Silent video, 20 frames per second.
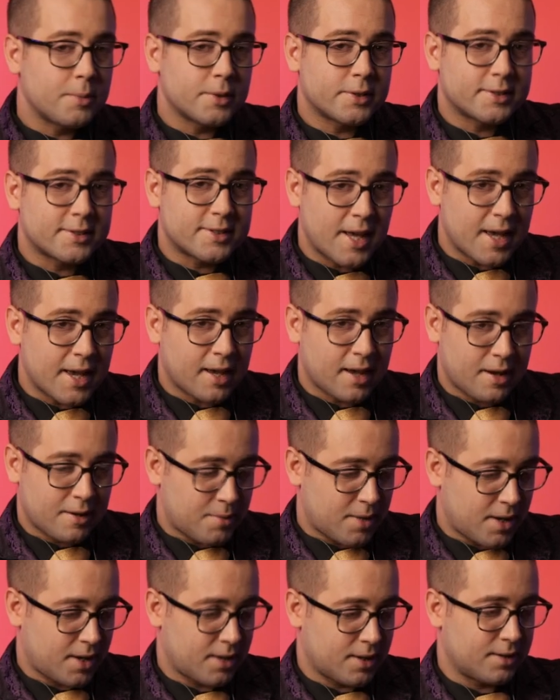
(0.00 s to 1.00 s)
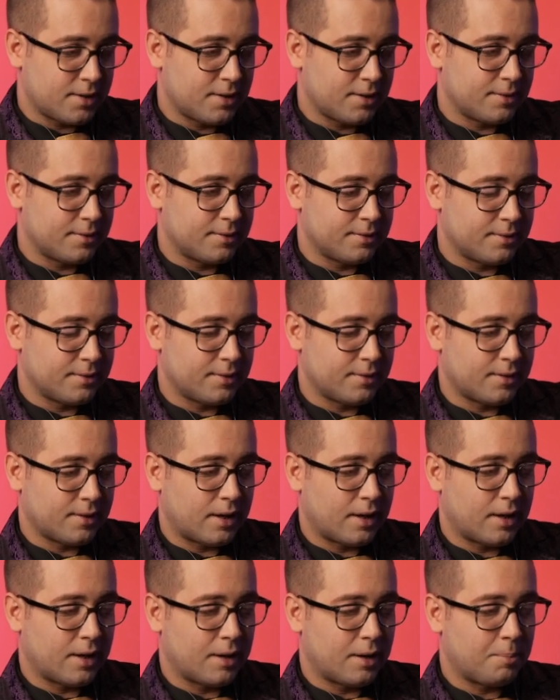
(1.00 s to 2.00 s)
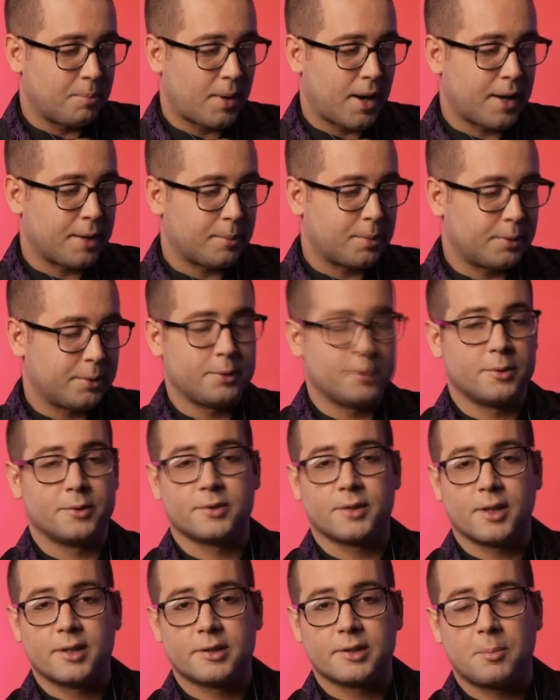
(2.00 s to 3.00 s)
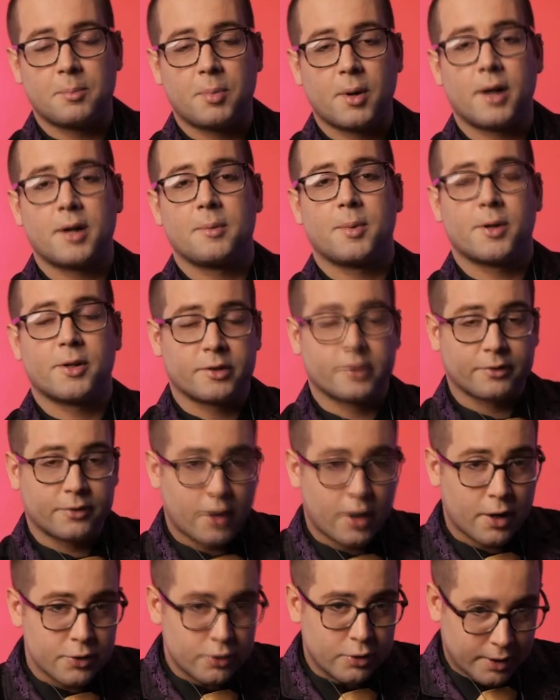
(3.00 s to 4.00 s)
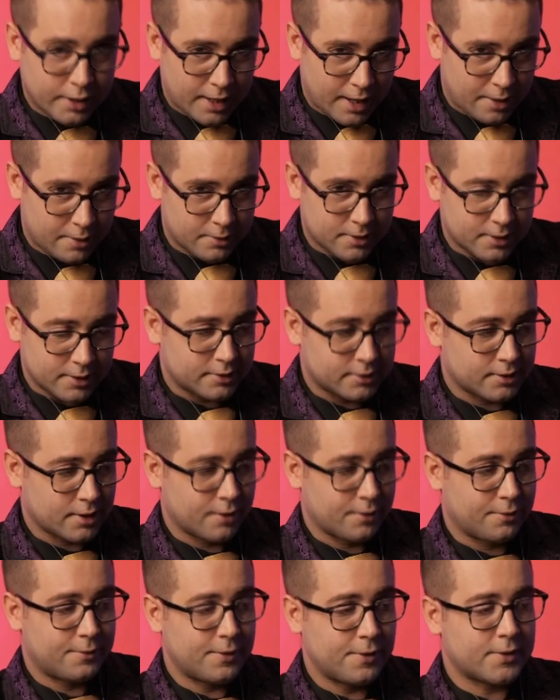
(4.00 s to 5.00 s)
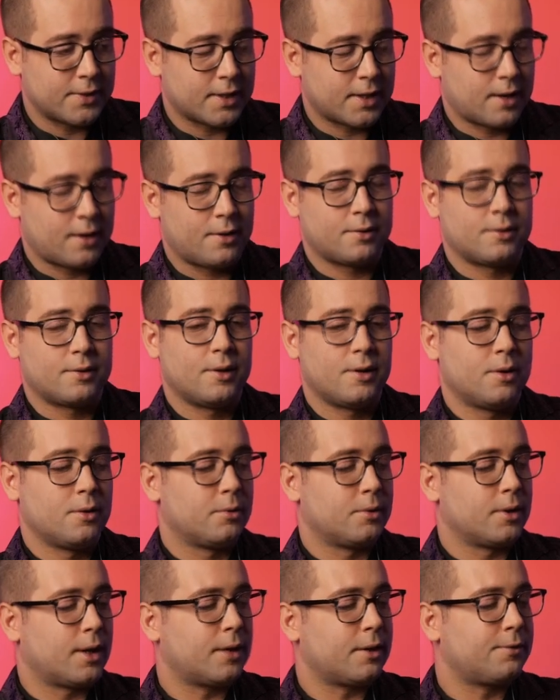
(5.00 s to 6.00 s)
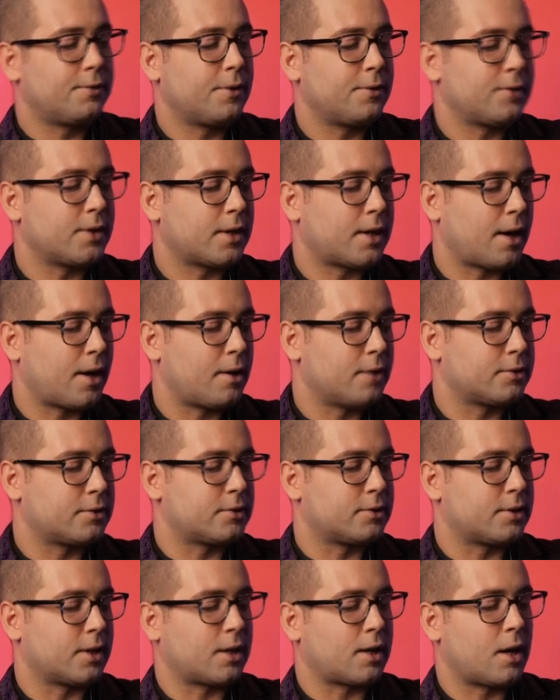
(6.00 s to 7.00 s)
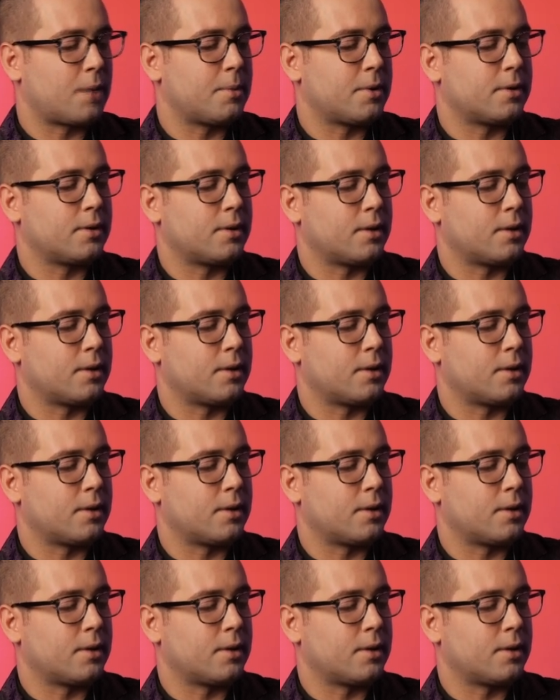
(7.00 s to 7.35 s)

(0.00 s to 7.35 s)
mistake I made buying balloons is I bought a bunch of 100 count instead of 50 count. When you get 50 counts, they come in